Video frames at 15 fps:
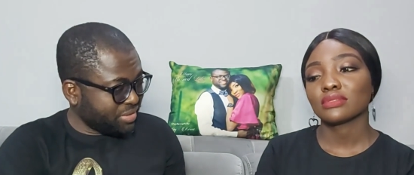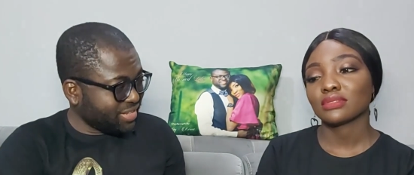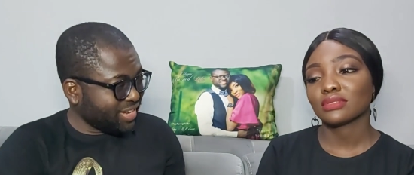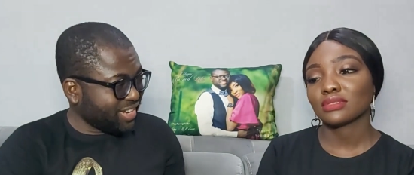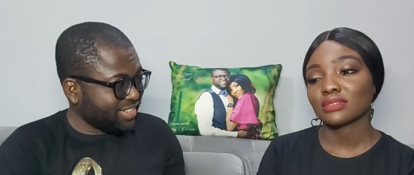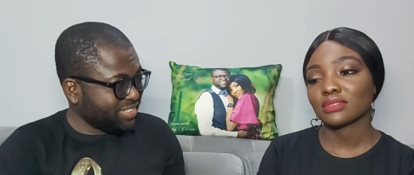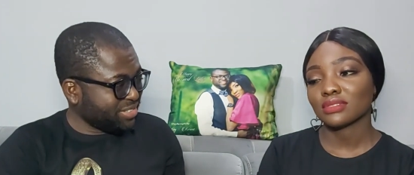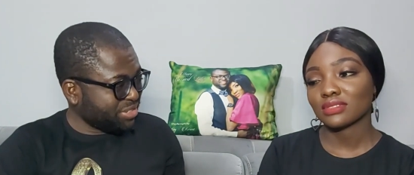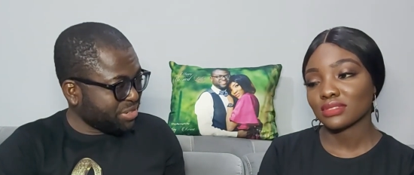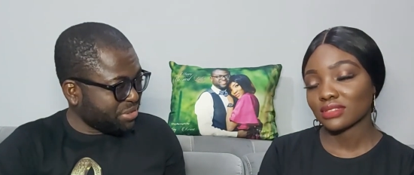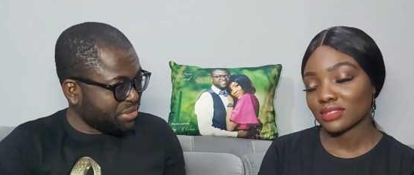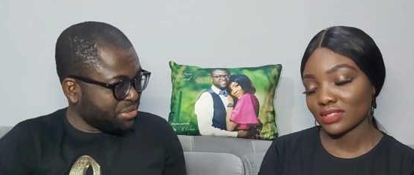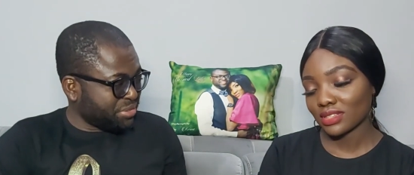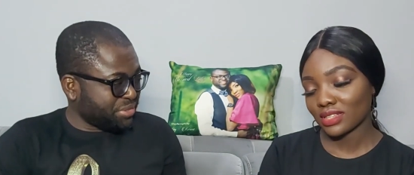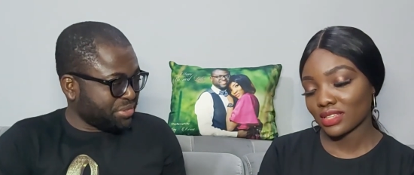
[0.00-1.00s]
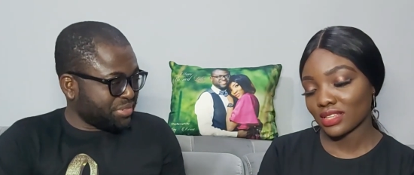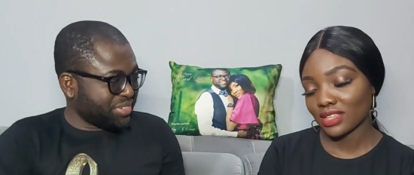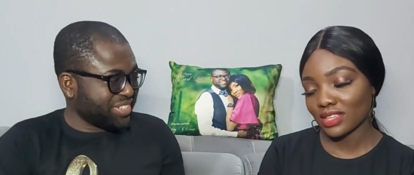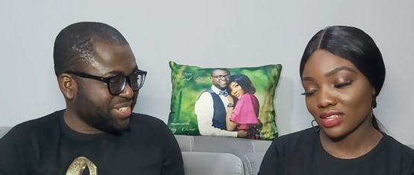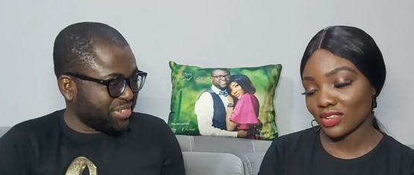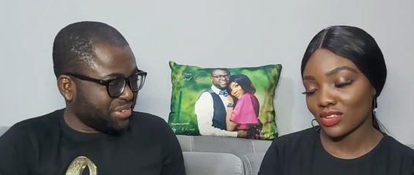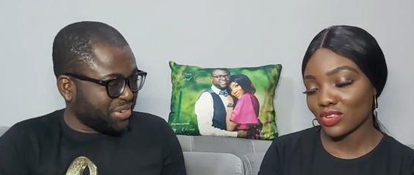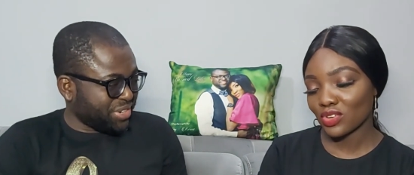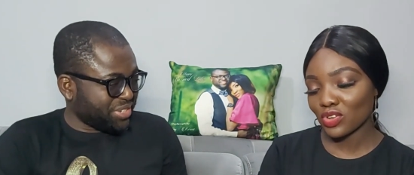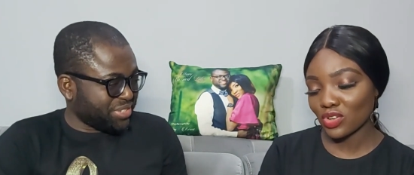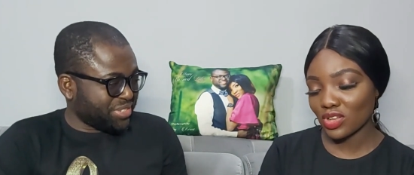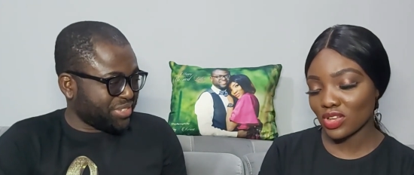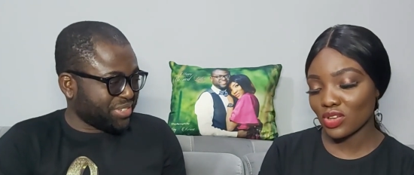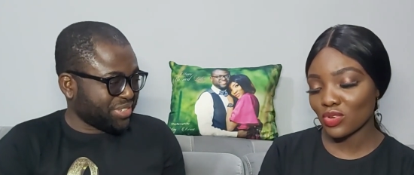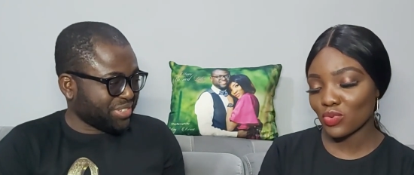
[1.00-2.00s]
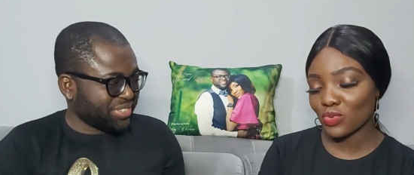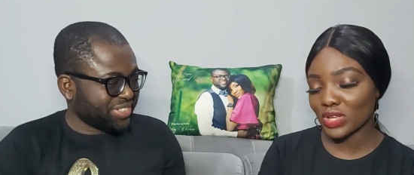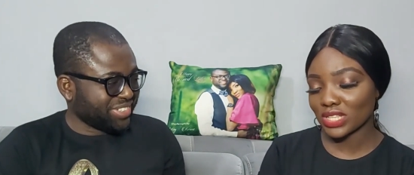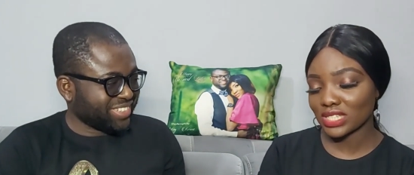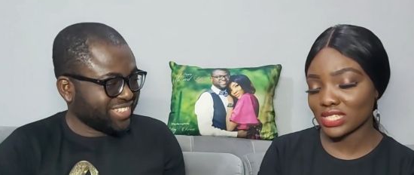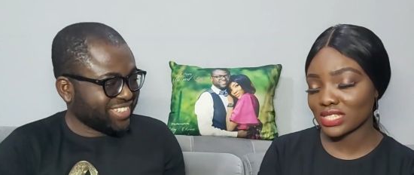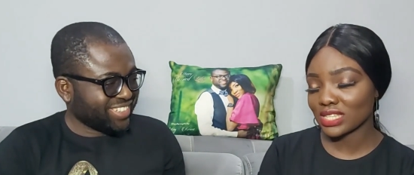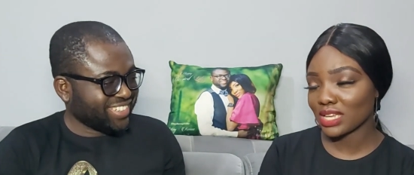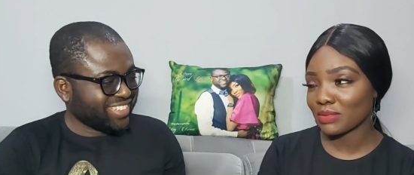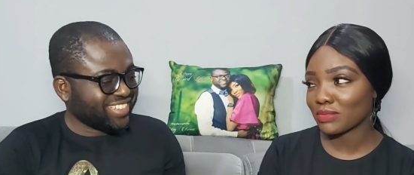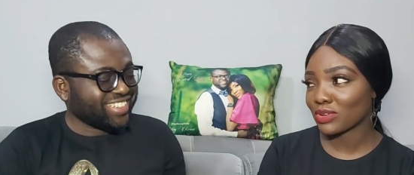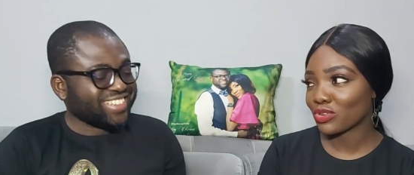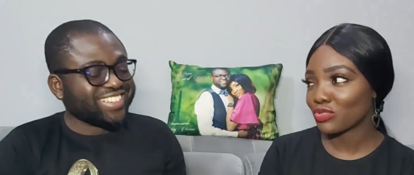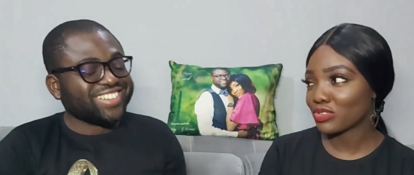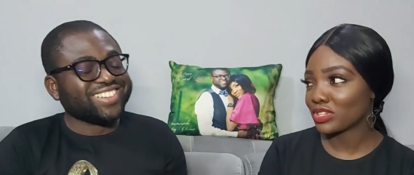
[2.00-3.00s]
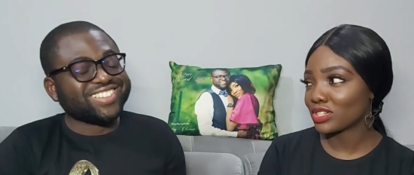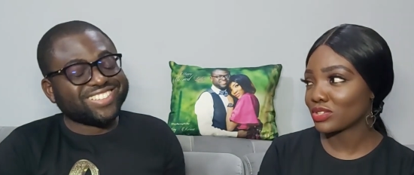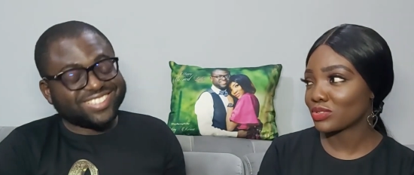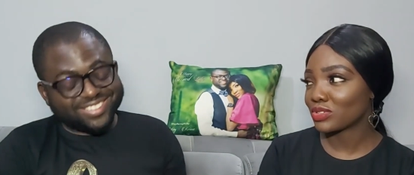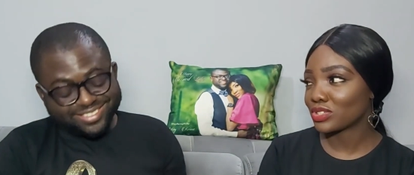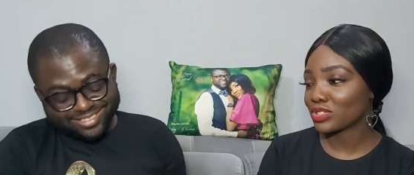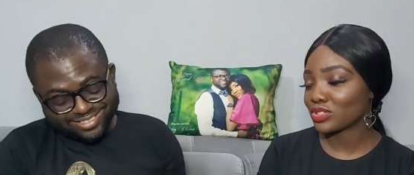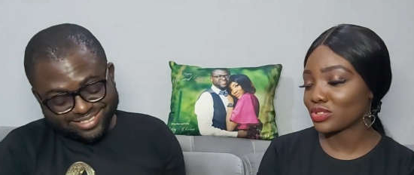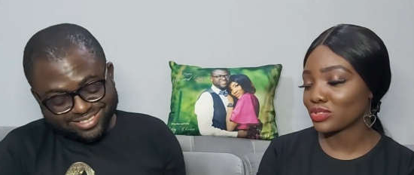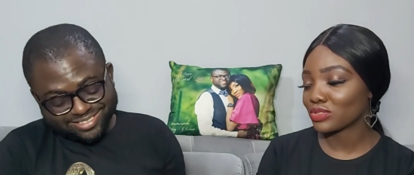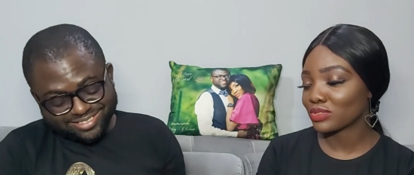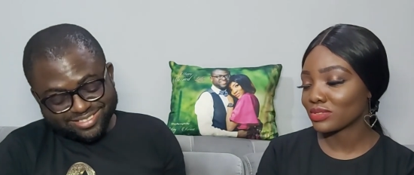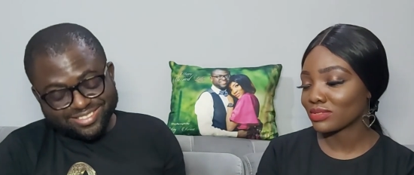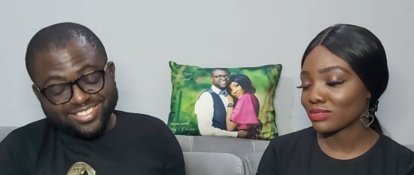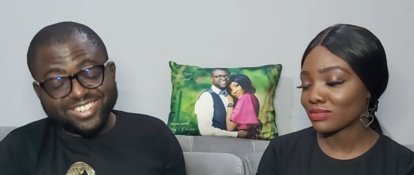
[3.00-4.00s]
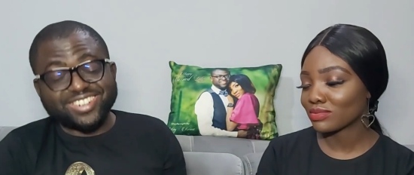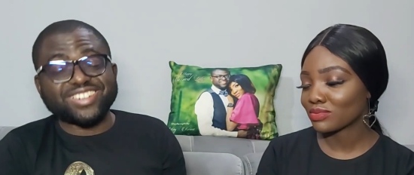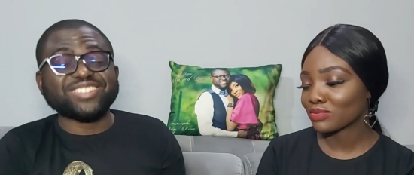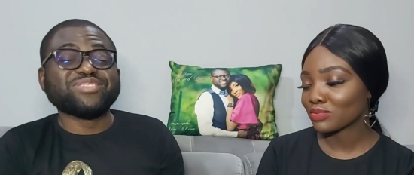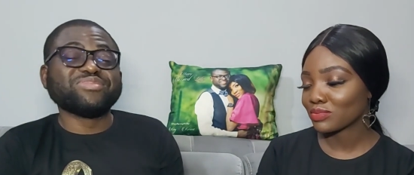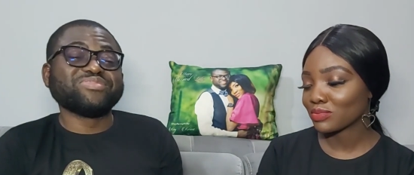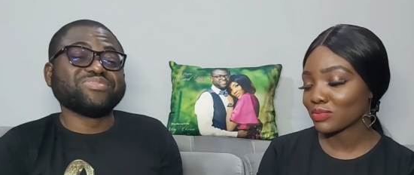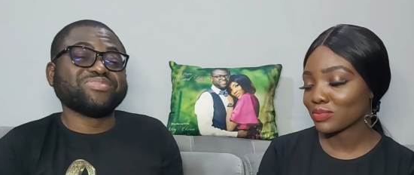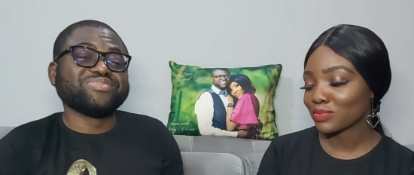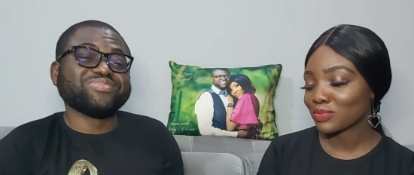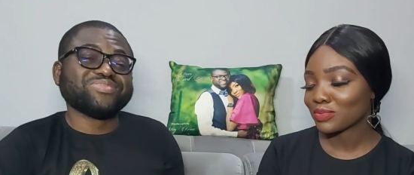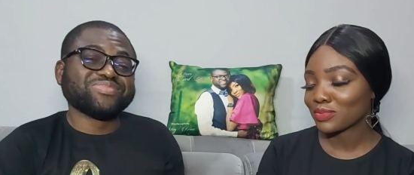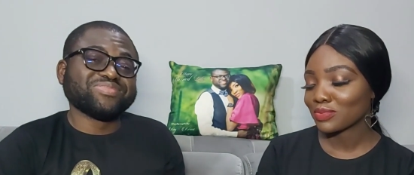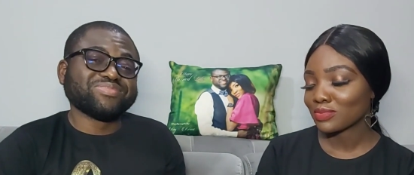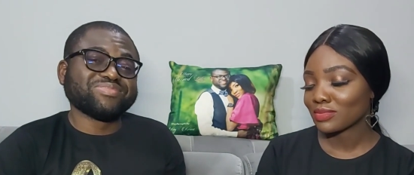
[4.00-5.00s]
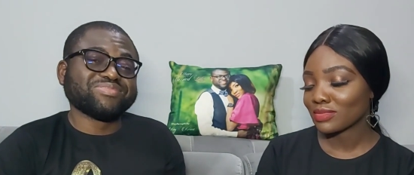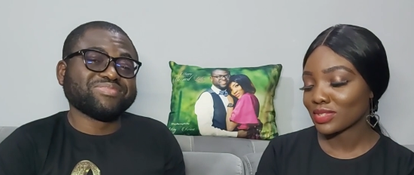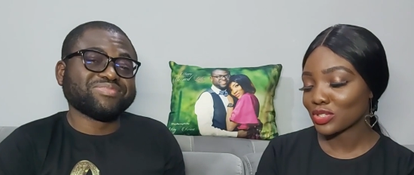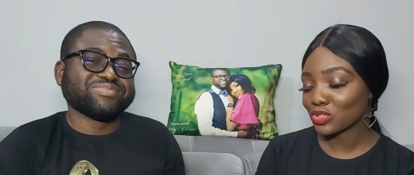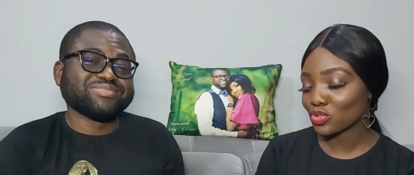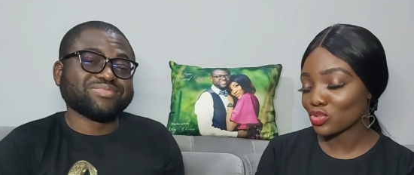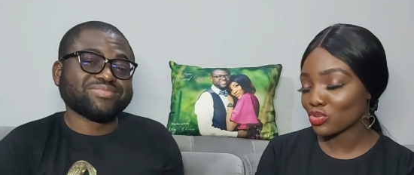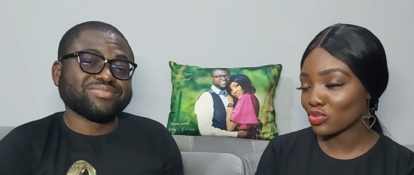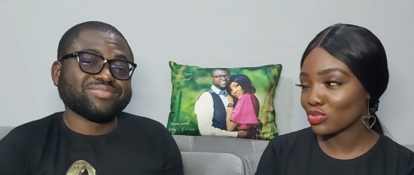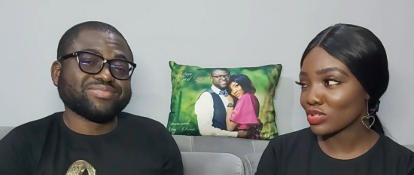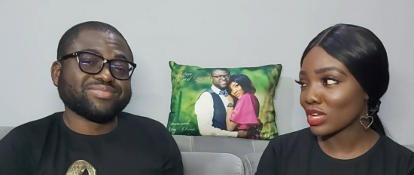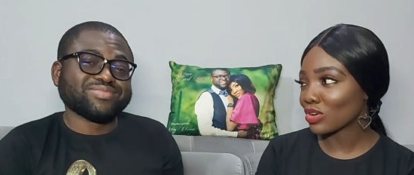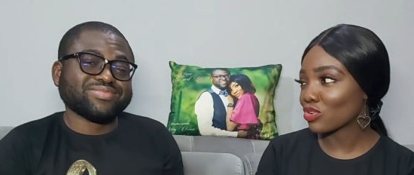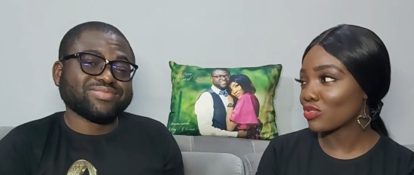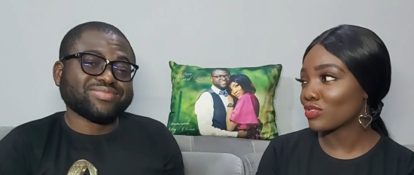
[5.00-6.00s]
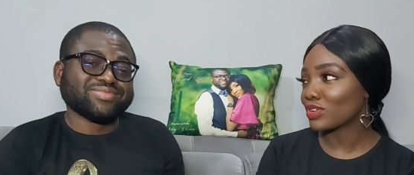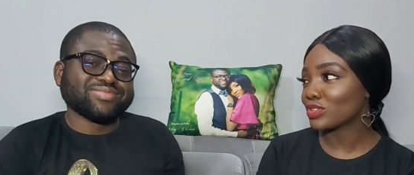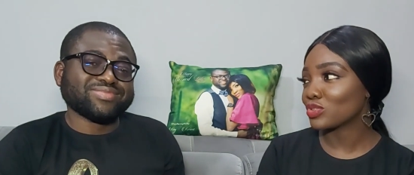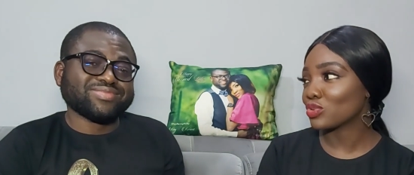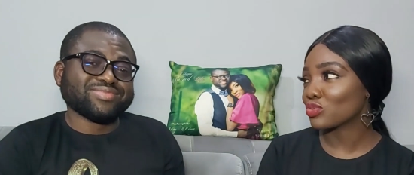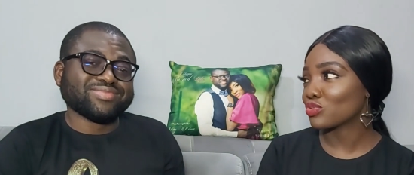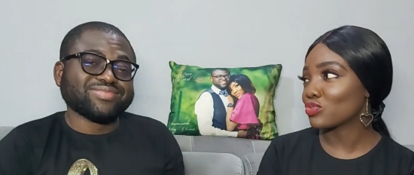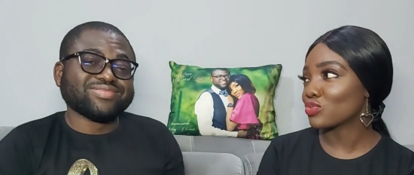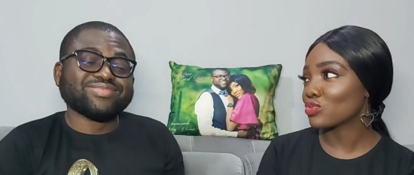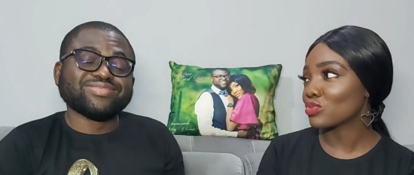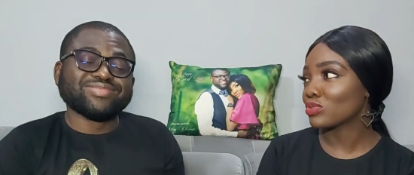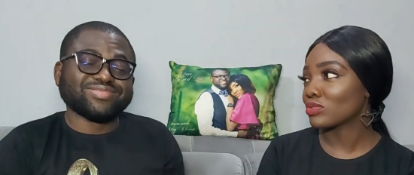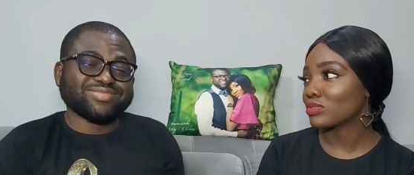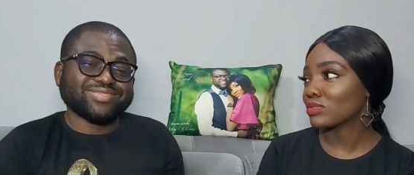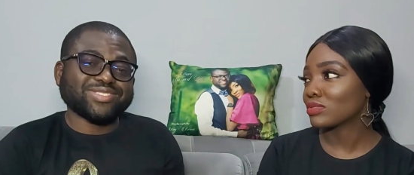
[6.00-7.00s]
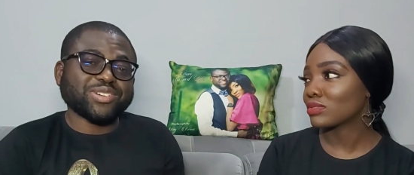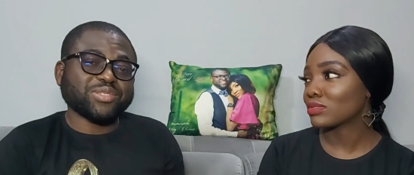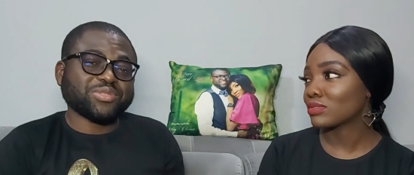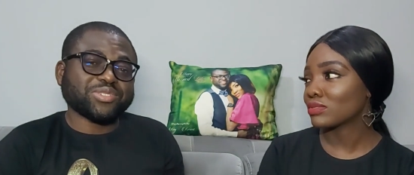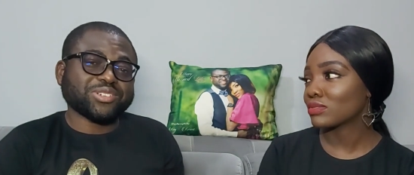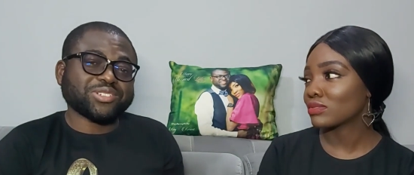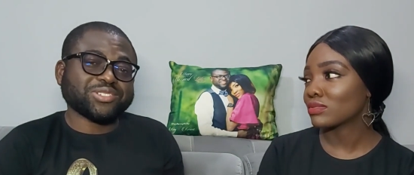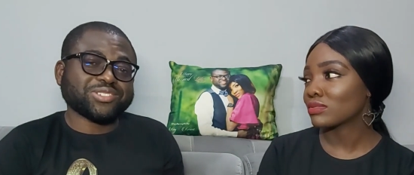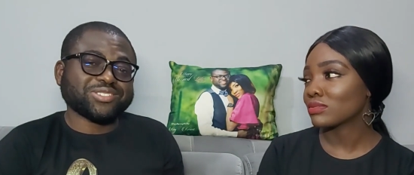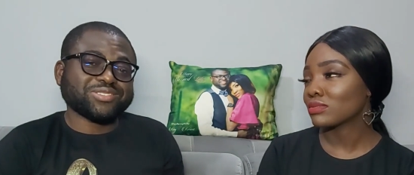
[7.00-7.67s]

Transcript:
Speaker 1: it now. You don't want to read the question. Mm, when
Speaker 2: it's time, I'll read the question. Oh, Alright. So you now cover the whole four.
Speaker 1: Of course.